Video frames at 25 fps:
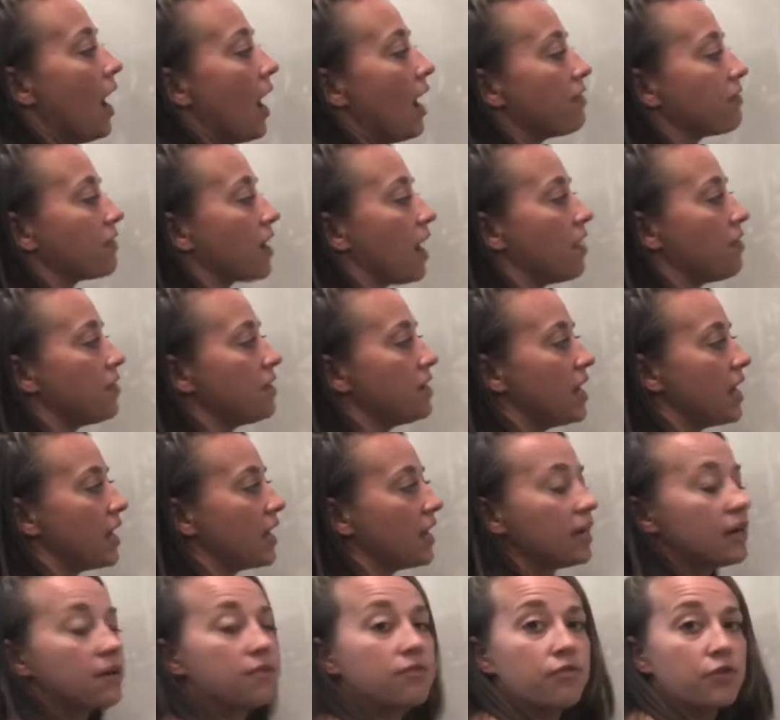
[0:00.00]
I've got the
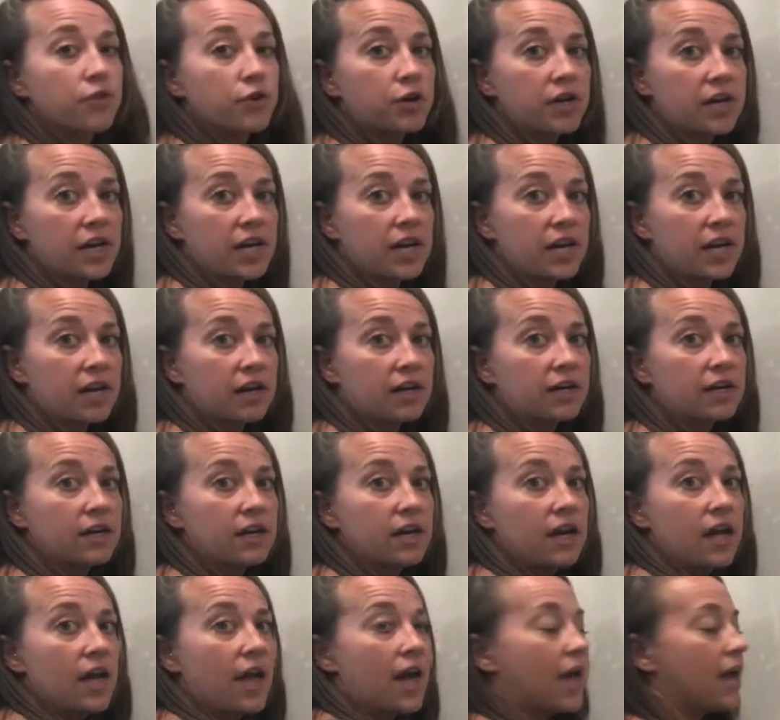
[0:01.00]
negative 3 here,
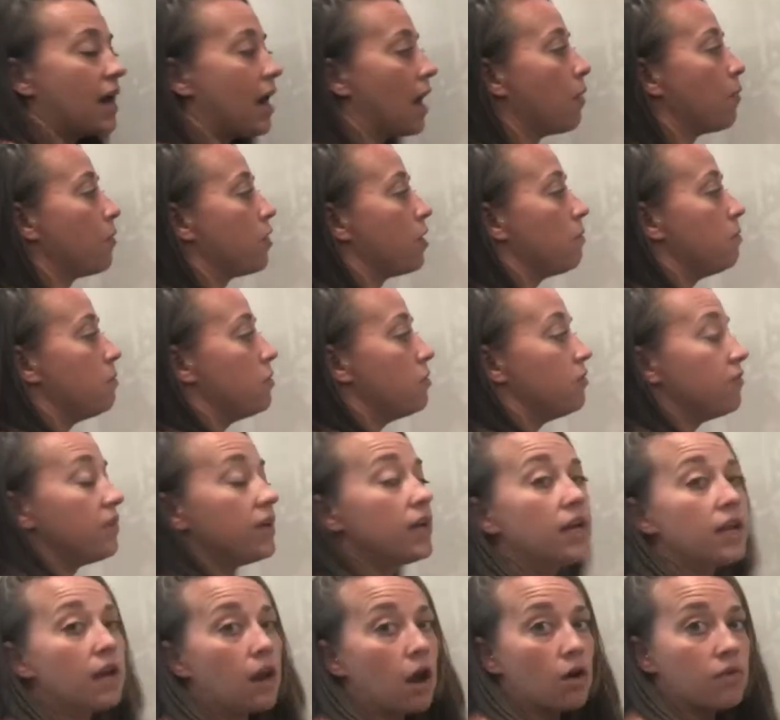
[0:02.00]
and I want to move
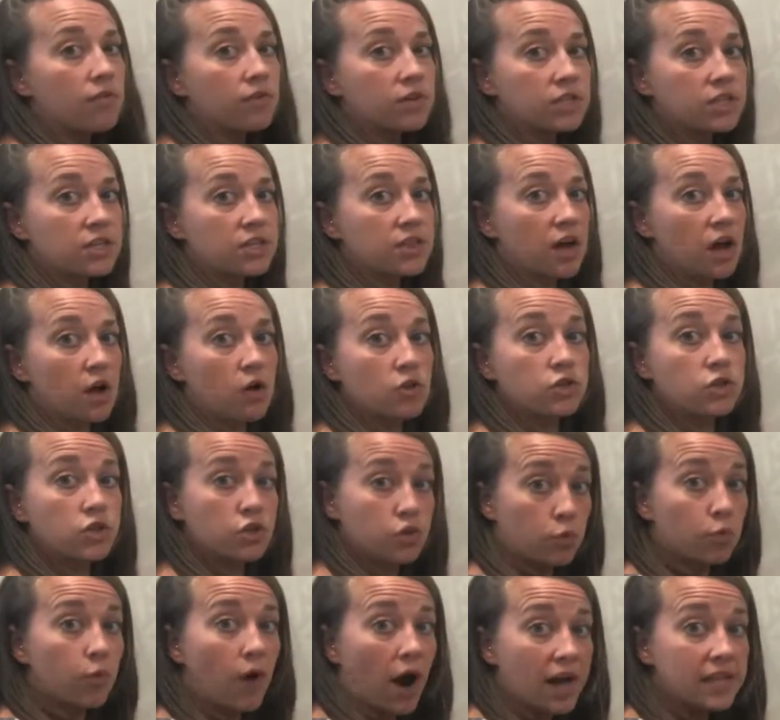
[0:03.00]
it over to
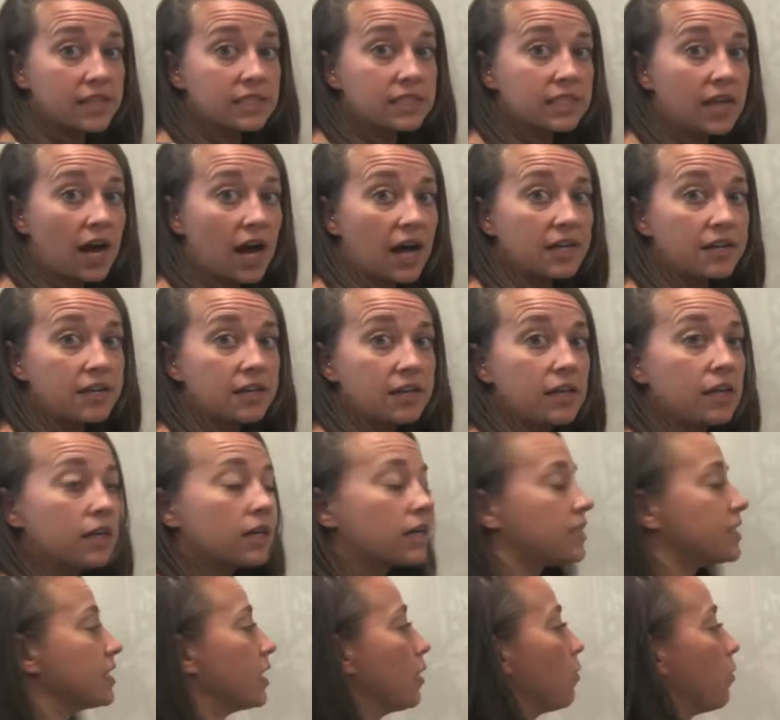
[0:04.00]
the right side
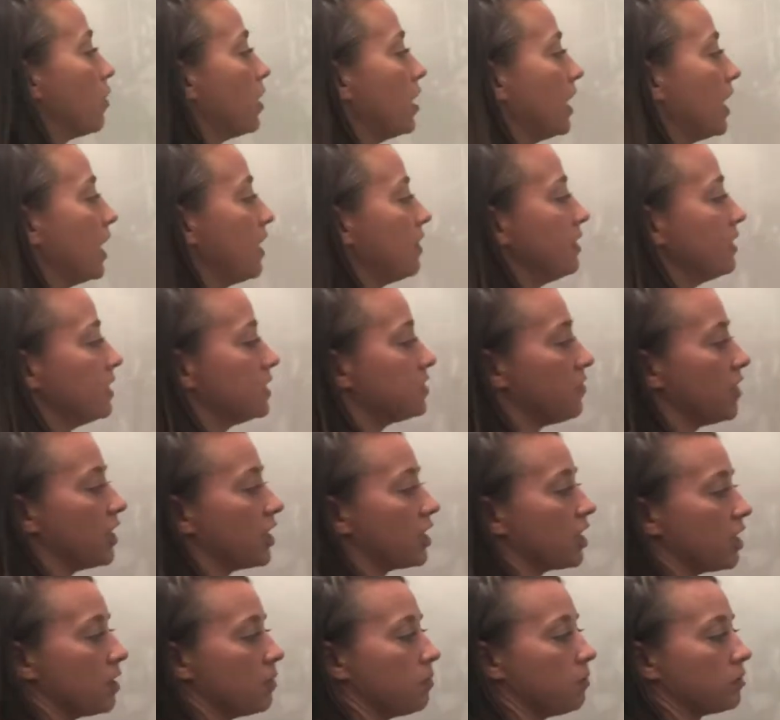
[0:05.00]
because I want to get these
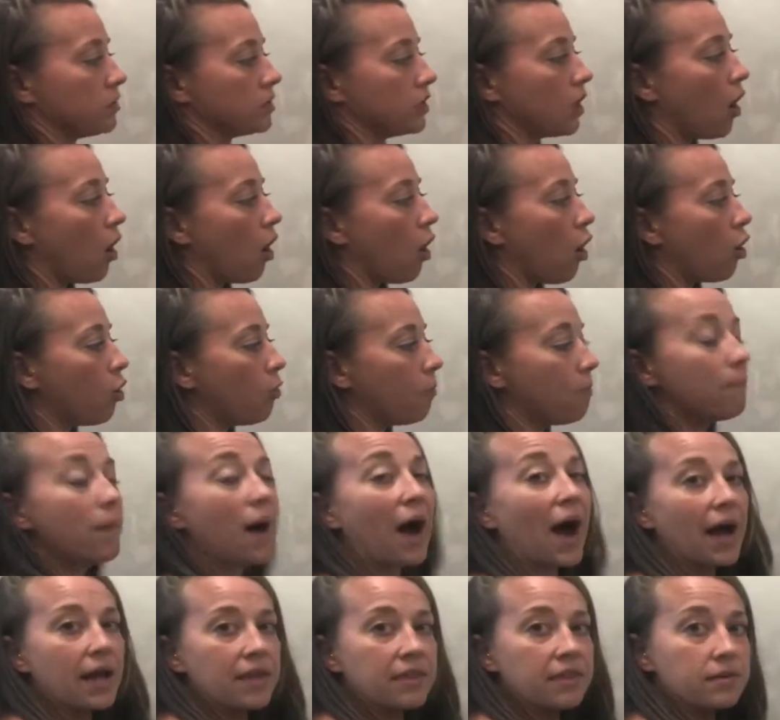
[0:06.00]
variables all
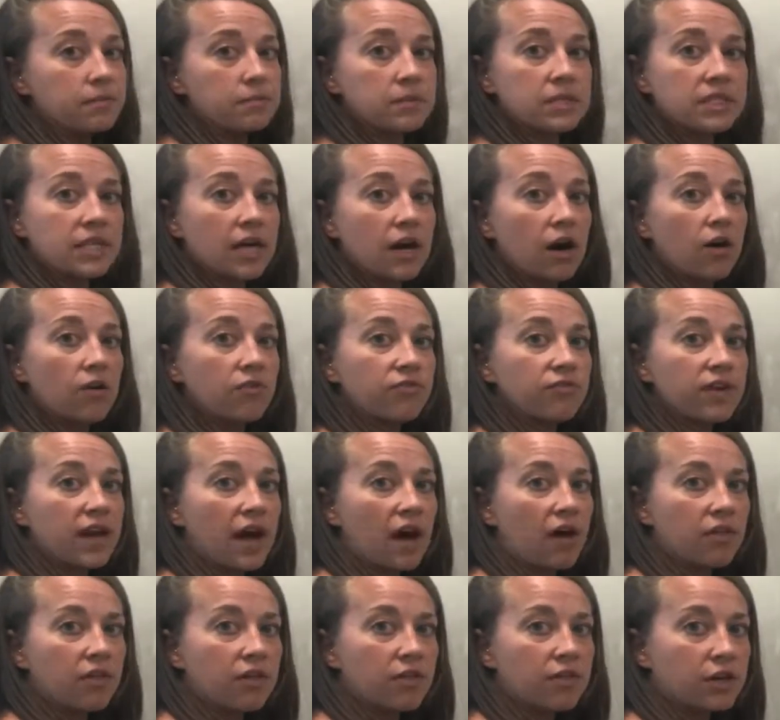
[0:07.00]
by themselves
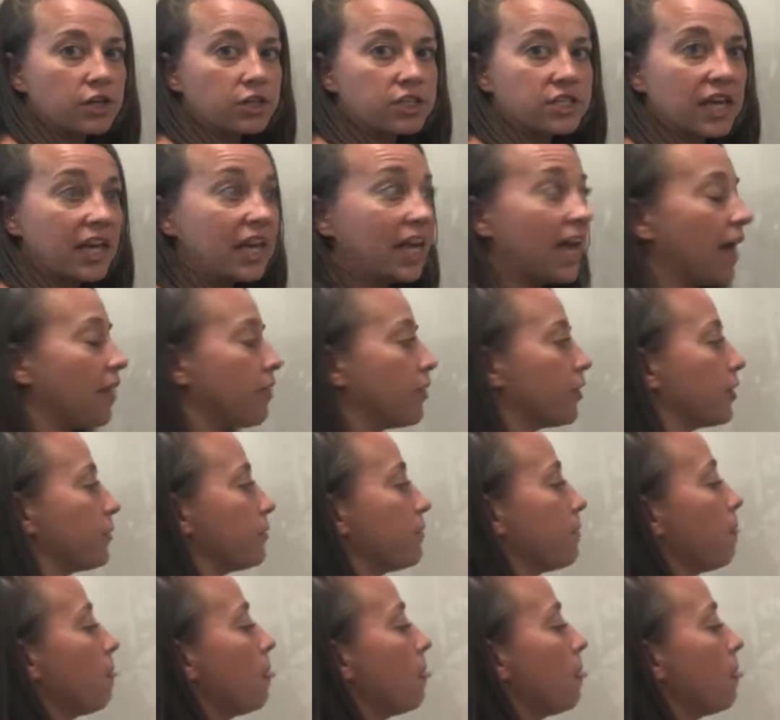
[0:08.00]
now that they're together.